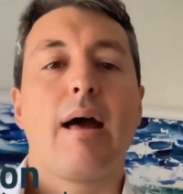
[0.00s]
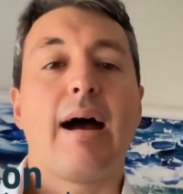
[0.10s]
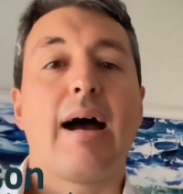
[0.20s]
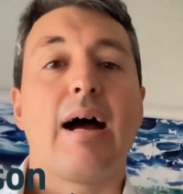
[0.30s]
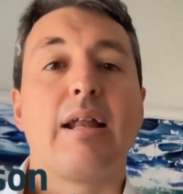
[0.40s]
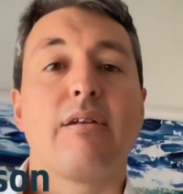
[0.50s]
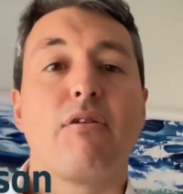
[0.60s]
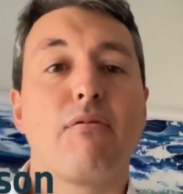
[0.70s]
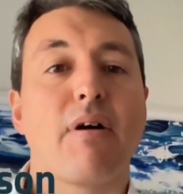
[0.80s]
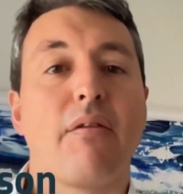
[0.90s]
And if
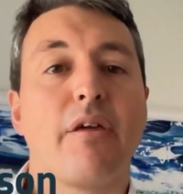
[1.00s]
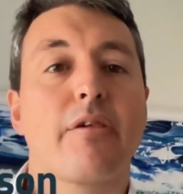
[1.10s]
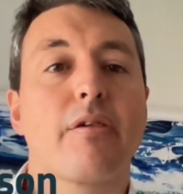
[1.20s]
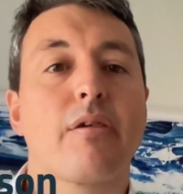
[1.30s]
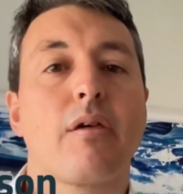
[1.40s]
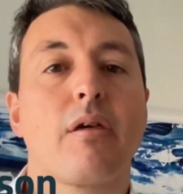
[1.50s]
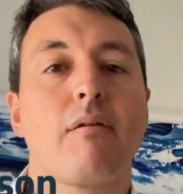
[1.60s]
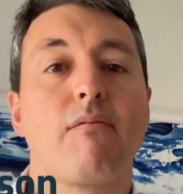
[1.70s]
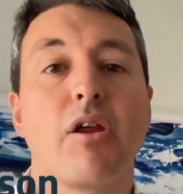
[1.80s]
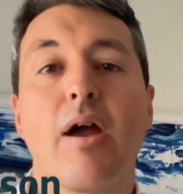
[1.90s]
you found this
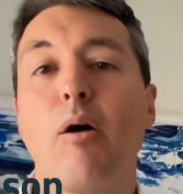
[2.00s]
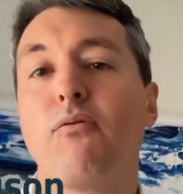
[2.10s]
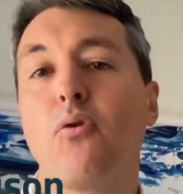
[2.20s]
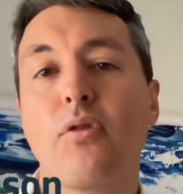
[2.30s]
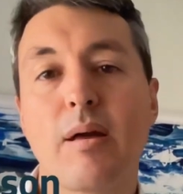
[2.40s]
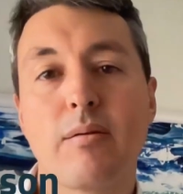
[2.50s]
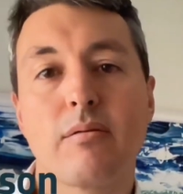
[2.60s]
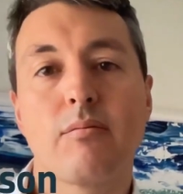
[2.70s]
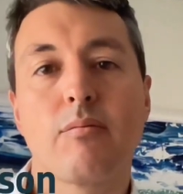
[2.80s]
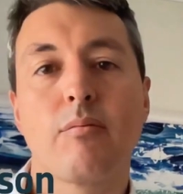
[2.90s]
video helpful,
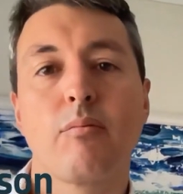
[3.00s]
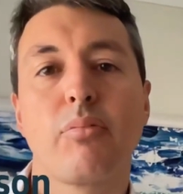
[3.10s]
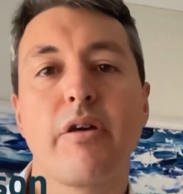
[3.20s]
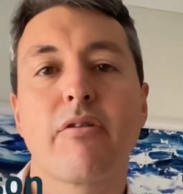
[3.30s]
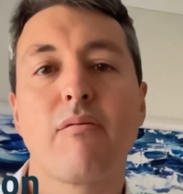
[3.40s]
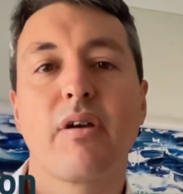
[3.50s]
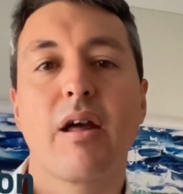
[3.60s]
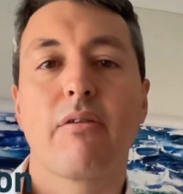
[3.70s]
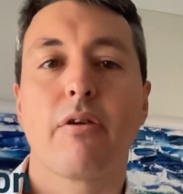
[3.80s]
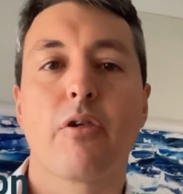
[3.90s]
then please don't
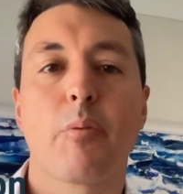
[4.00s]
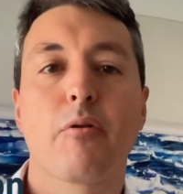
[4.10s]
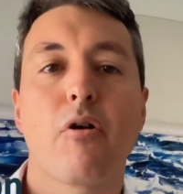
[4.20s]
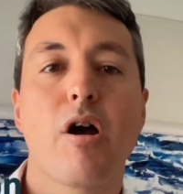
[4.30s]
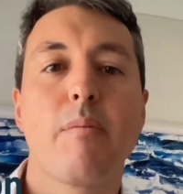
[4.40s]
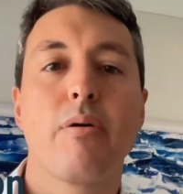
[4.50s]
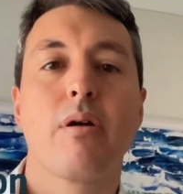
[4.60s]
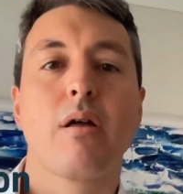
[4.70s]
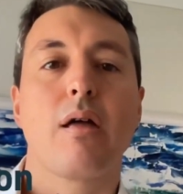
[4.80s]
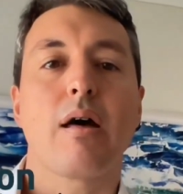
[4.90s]
forget to subscribe
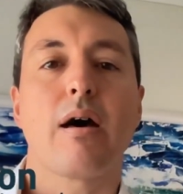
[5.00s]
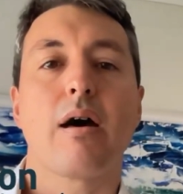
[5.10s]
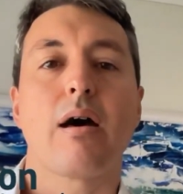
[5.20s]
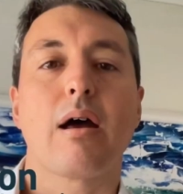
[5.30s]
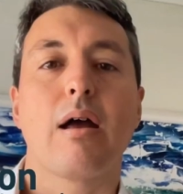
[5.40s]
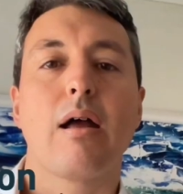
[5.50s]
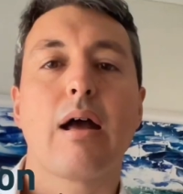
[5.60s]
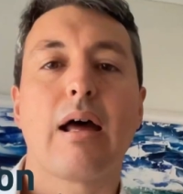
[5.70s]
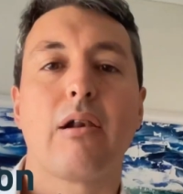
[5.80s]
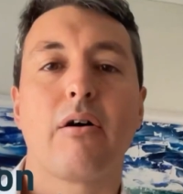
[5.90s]

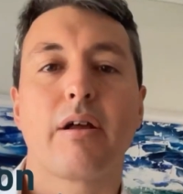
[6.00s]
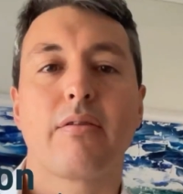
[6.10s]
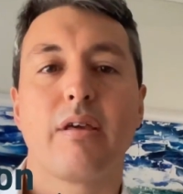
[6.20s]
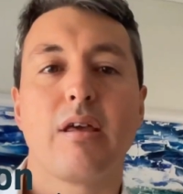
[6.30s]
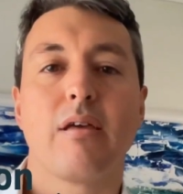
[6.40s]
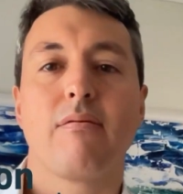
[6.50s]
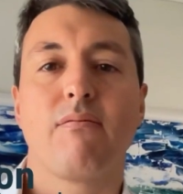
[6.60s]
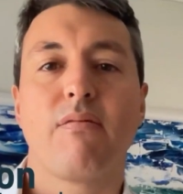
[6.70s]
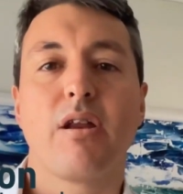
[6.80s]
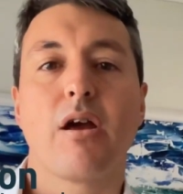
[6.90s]
and like the
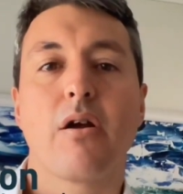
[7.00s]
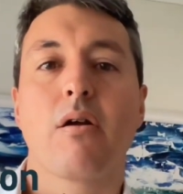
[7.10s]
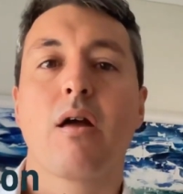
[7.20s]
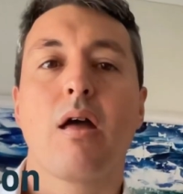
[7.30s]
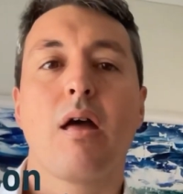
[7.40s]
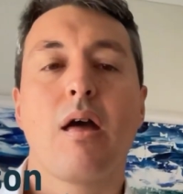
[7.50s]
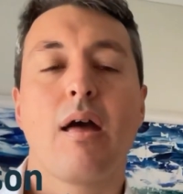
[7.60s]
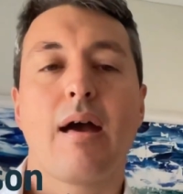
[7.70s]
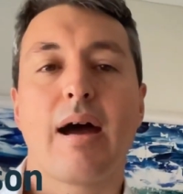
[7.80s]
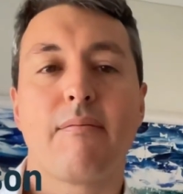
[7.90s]
video,
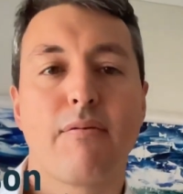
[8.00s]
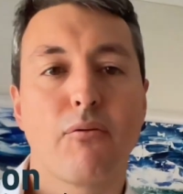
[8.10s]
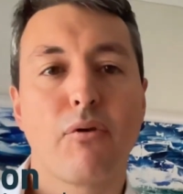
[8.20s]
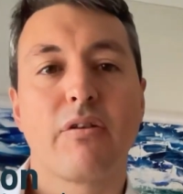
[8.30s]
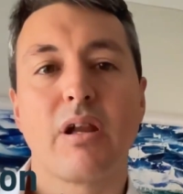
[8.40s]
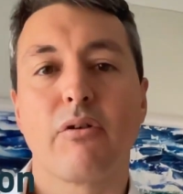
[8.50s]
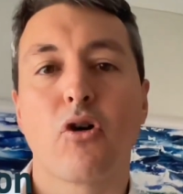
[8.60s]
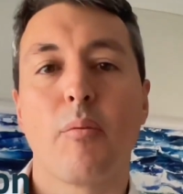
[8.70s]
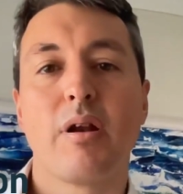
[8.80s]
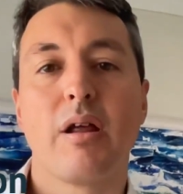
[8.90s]
and feel free to leave a
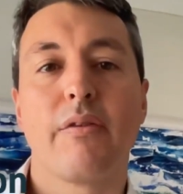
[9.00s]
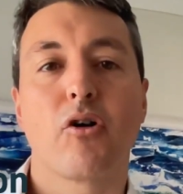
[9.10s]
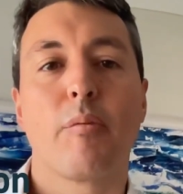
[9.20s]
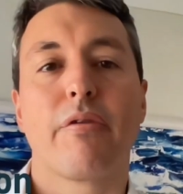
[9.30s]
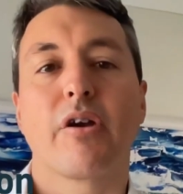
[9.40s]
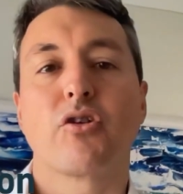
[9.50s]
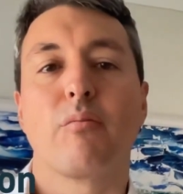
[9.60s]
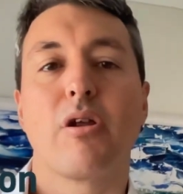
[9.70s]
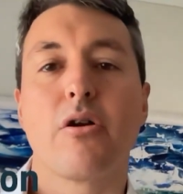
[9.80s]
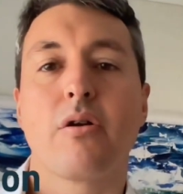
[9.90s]
comment in the comment section
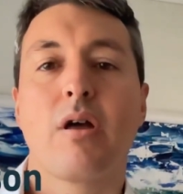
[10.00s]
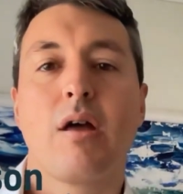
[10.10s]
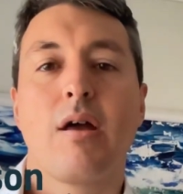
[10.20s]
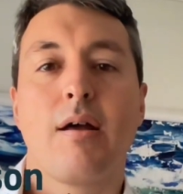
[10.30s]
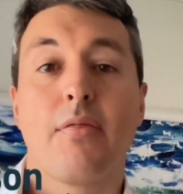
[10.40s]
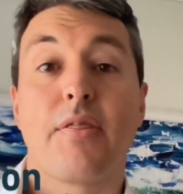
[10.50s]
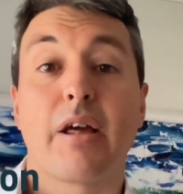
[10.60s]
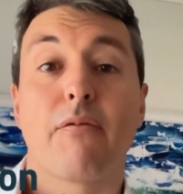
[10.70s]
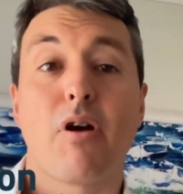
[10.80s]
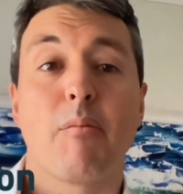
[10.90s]
below.
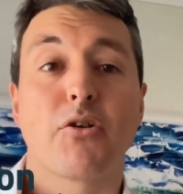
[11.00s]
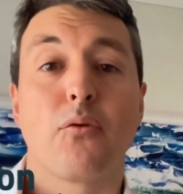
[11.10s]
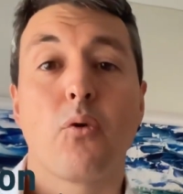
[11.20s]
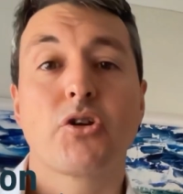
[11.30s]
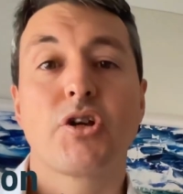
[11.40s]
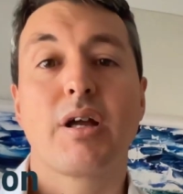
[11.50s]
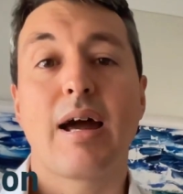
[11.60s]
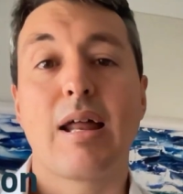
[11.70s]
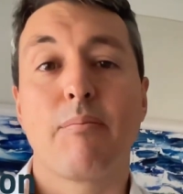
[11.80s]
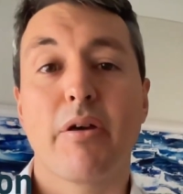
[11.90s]
Thanks very much for watching,
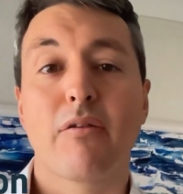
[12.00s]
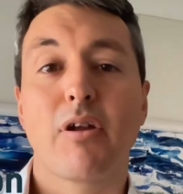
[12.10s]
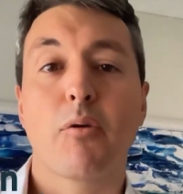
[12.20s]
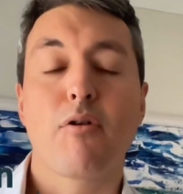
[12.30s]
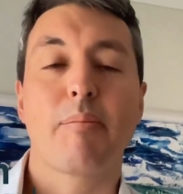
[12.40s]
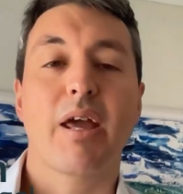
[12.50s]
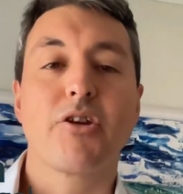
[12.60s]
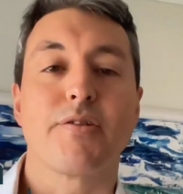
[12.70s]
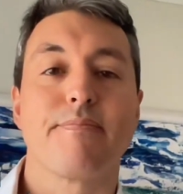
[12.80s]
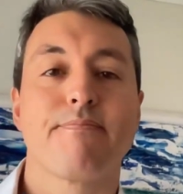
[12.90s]
and best of luck with your
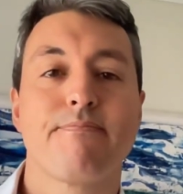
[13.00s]
application.